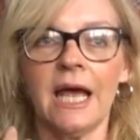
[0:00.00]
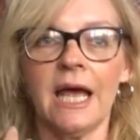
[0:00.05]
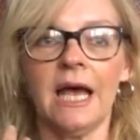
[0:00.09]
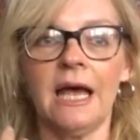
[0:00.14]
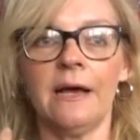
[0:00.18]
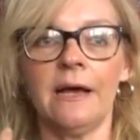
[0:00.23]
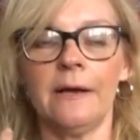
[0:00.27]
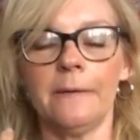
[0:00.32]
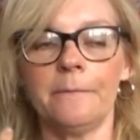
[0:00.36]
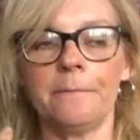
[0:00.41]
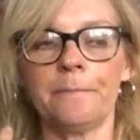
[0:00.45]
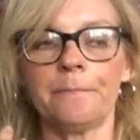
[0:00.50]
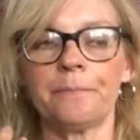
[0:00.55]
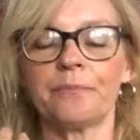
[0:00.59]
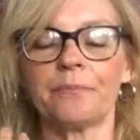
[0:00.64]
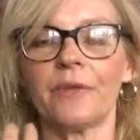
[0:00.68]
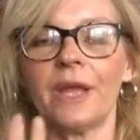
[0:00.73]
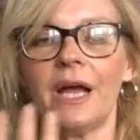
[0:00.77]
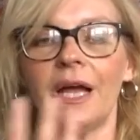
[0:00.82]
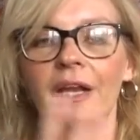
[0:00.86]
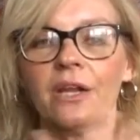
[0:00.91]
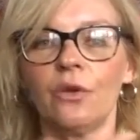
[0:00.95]
and
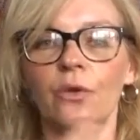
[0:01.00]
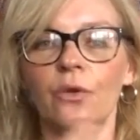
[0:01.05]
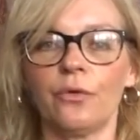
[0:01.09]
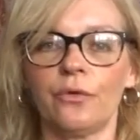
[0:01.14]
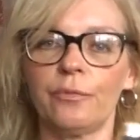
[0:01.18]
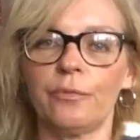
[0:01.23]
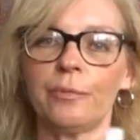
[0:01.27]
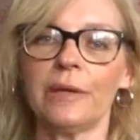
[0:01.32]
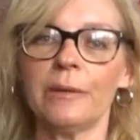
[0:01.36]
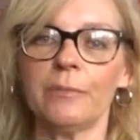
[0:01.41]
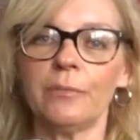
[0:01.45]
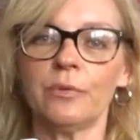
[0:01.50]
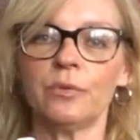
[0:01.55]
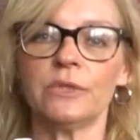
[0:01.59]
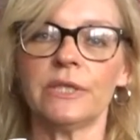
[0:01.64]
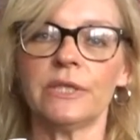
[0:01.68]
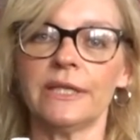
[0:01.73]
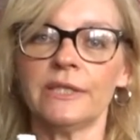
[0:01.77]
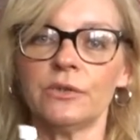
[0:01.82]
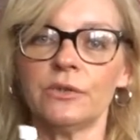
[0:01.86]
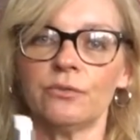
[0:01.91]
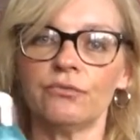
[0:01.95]
a lot of people
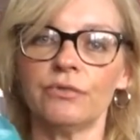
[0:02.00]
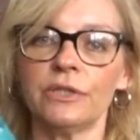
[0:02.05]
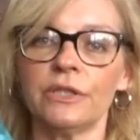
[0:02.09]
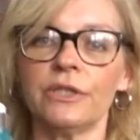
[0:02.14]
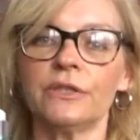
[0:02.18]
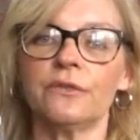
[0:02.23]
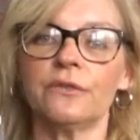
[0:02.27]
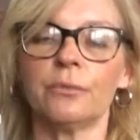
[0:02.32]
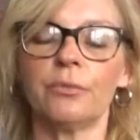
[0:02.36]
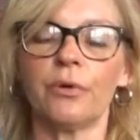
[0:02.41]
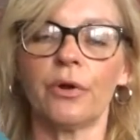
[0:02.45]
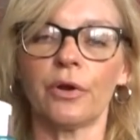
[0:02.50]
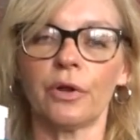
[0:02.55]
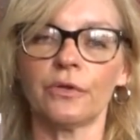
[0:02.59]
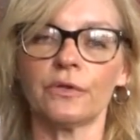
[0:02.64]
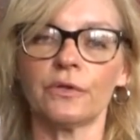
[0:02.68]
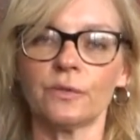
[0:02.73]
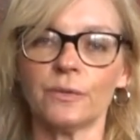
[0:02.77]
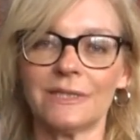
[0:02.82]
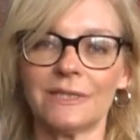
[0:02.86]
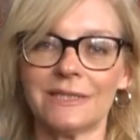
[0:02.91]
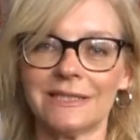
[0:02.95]
tend to reach for
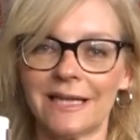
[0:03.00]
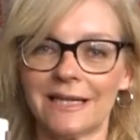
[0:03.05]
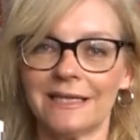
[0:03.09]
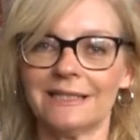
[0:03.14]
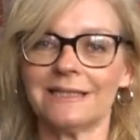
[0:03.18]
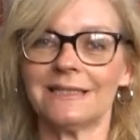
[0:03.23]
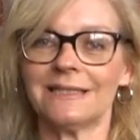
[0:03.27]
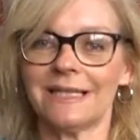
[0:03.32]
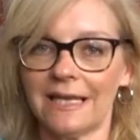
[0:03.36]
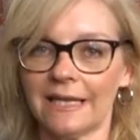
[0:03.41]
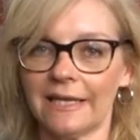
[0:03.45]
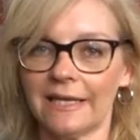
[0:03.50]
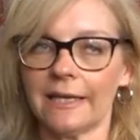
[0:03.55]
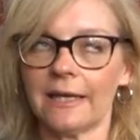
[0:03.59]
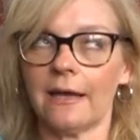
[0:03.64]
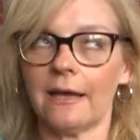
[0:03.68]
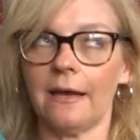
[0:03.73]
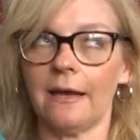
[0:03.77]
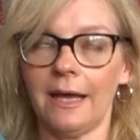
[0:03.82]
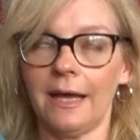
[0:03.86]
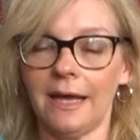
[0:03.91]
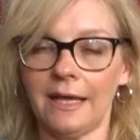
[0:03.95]
products with salicylic
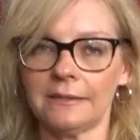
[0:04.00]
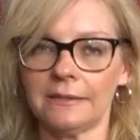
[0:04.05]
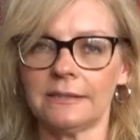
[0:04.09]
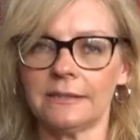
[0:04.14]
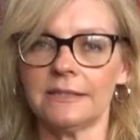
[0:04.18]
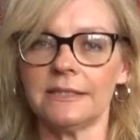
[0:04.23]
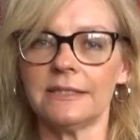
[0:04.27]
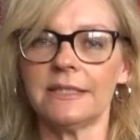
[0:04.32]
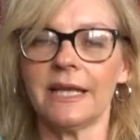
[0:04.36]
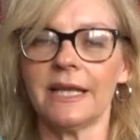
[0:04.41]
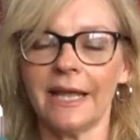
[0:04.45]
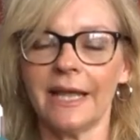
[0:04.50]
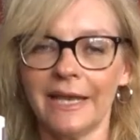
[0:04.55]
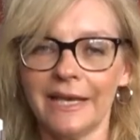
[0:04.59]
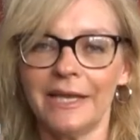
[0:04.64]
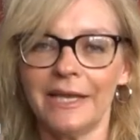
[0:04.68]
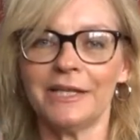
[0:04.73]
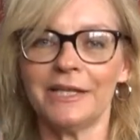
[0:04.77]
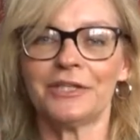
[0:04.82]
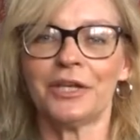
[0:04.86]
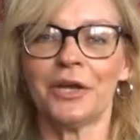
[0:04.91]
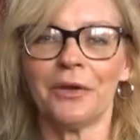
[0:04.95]
acid in
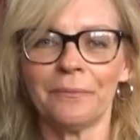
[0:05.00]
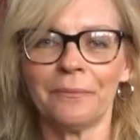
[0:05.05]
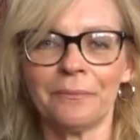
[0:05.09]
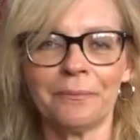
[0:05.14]
it,